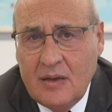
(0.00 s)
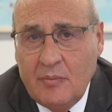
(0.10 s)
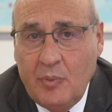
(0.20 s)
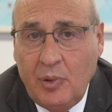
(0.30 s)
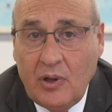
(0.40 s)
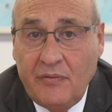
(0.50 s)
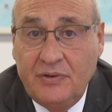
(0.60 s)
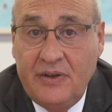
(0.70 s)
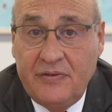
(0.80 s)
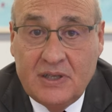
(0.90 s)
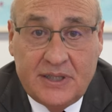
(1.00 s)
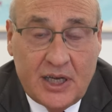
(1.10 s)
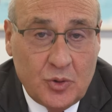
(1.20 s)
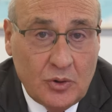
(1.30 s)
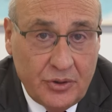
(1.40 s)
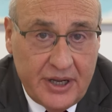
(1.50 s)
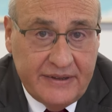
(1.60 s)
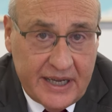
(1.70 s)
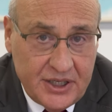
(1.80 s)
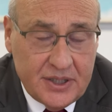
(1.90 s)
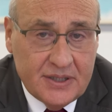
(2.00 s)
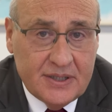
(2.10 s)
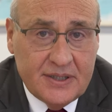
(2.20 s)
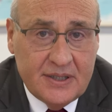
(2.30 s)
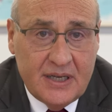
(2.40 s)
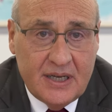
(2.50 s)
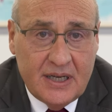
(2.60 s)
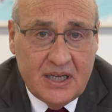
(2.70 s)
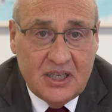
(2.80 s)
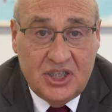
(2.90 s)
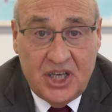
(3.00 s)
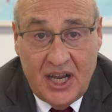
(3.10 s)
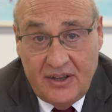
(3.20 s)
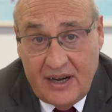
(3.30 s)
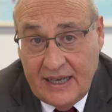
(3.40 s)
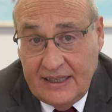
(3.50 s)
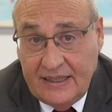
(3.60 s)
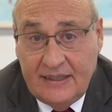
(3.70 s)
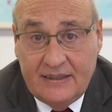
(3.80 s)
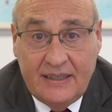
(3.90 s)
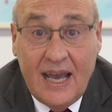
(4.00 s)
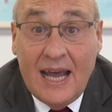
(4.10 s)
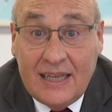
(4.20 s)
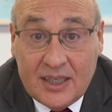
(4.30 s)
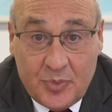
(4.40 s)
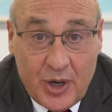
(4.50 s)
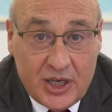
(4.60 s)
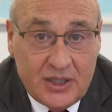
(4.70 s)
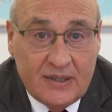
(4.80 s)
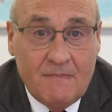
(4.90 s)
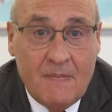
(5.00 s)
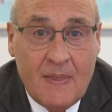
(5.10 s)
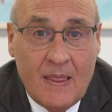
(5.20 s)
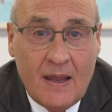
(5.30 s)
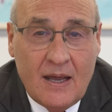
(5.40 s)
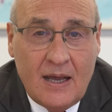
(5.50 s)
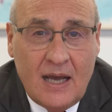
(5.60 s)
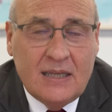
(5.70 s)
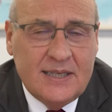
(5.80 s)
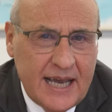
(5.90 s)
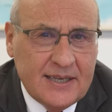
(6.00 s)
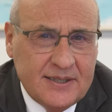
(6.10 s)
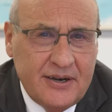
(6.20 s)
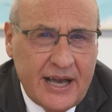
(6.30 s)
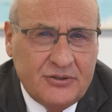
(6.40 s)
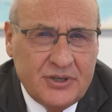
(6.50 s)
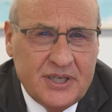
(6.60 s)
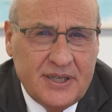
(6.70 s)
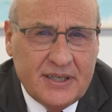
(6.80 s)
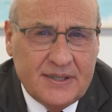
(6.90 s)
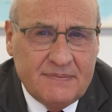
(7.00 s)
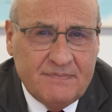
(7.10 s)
people of different sexual orientations, gender identity and expression, and sex characteristics.